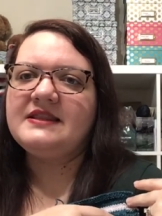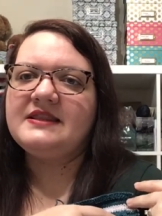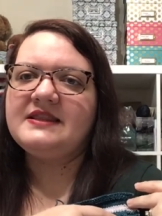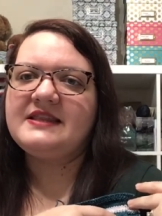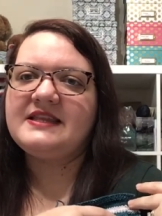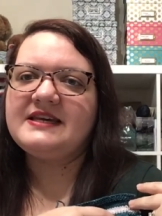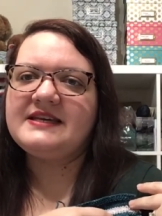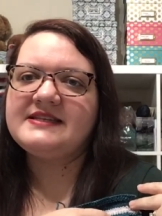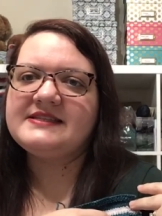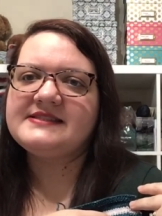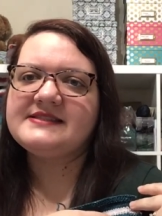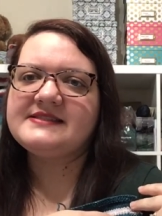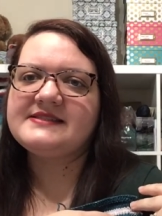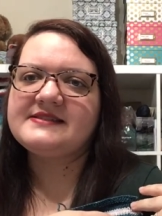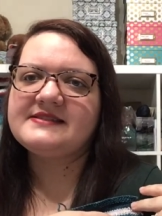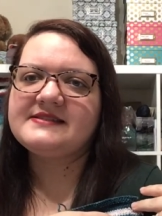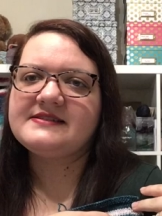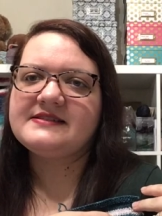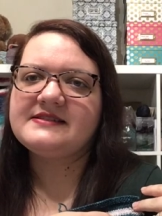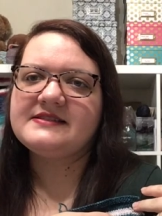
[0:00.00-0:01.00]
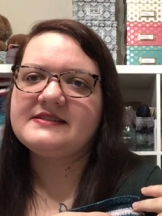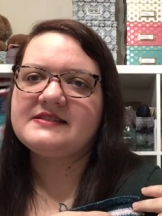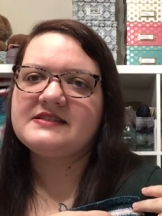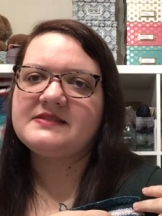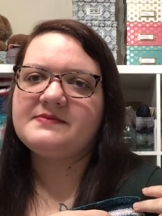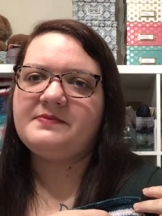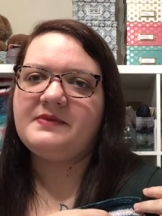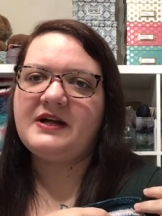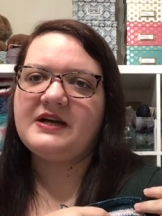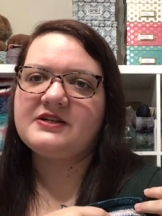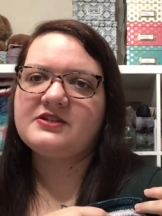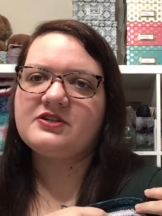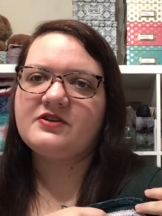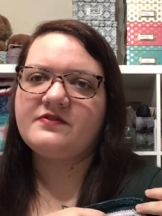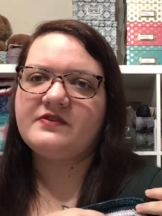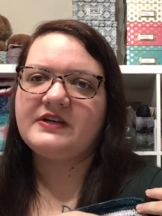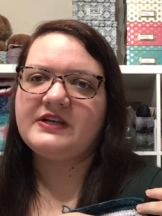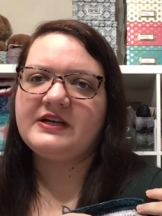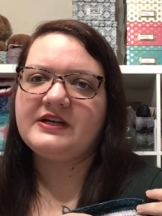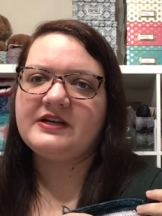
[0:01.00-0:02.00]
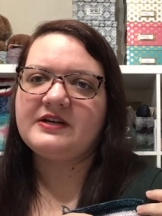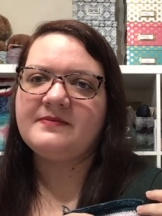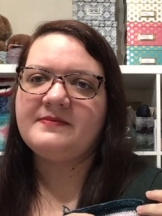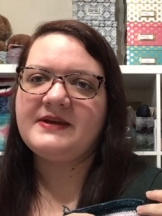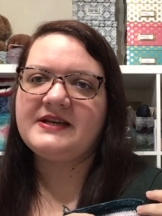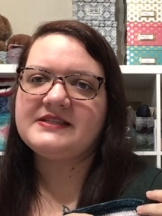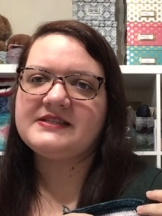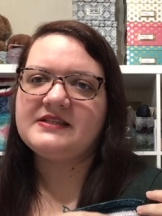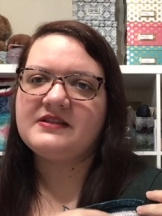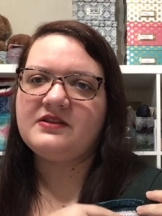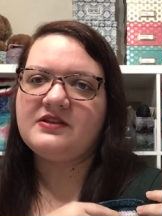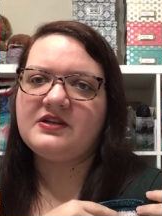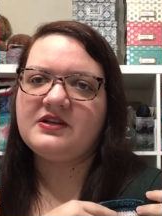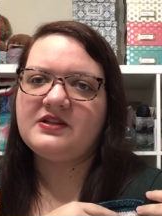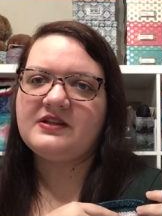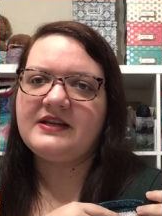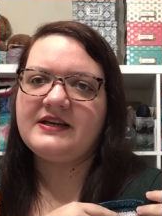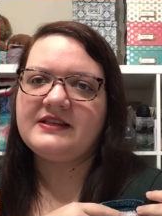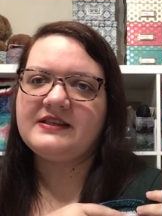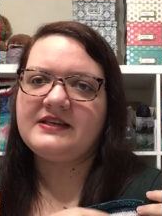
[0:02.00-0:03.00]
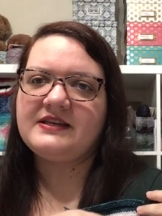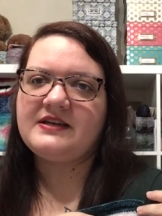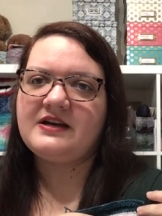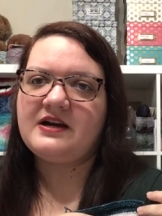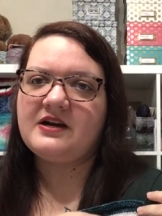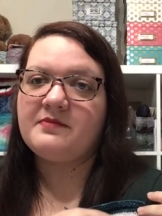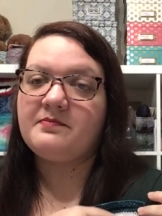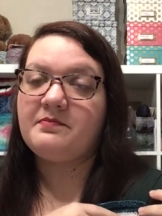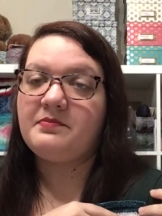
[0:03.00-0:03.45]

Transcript: This splotch over here makes it look like the yarn